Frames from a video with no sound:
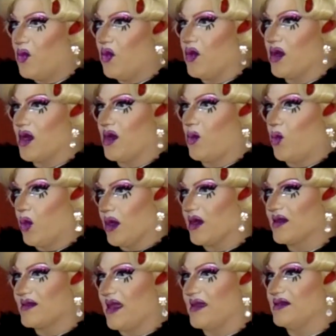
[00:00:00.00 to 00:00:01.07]
more
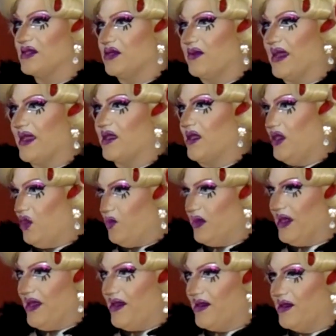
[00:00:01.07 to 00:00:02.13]
work than doing human
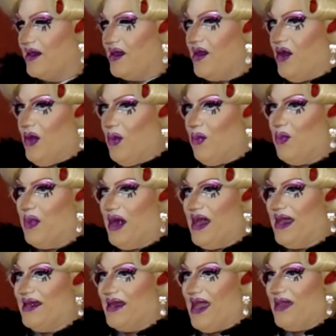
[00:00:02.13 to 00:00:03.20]
hair,
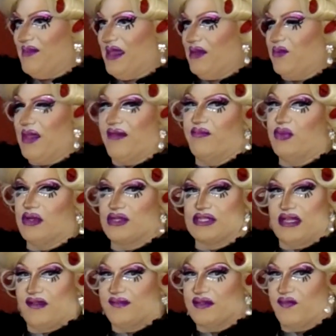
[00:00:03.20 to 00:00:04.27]
but, I mean, we have
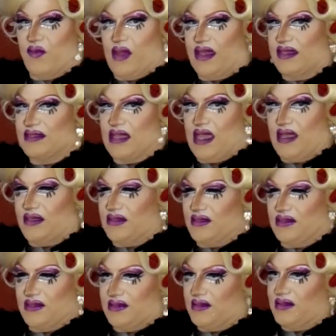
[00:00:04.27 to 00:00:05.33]
bookshelves of wigs
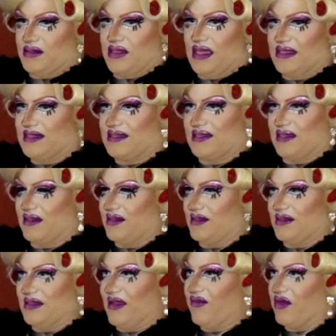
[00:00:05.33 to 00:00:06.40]
and it's still
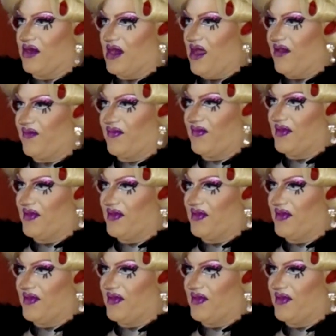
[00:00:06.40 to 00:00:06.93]
never enough.